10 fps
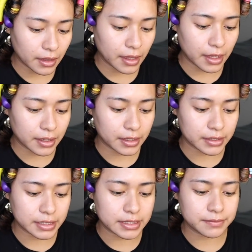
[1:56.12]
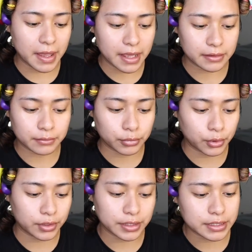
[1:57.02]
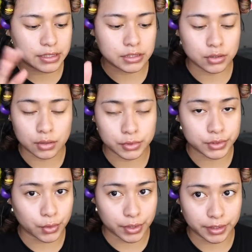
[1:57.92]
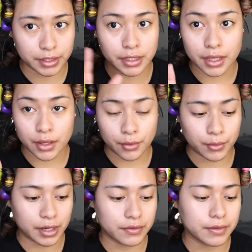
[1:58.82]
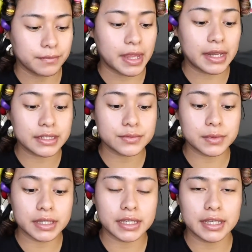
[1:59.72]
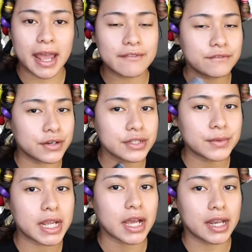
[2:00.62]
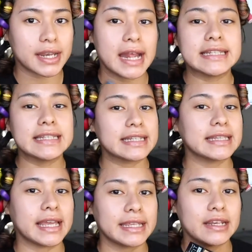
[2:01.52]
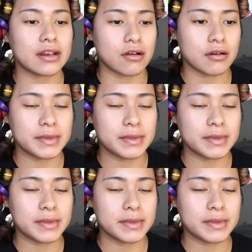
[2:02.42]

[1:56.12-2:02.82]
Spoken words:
And it's matte, poreless, normal to oily, whatever, and it's really good. At first when I got it, I didn't like it at all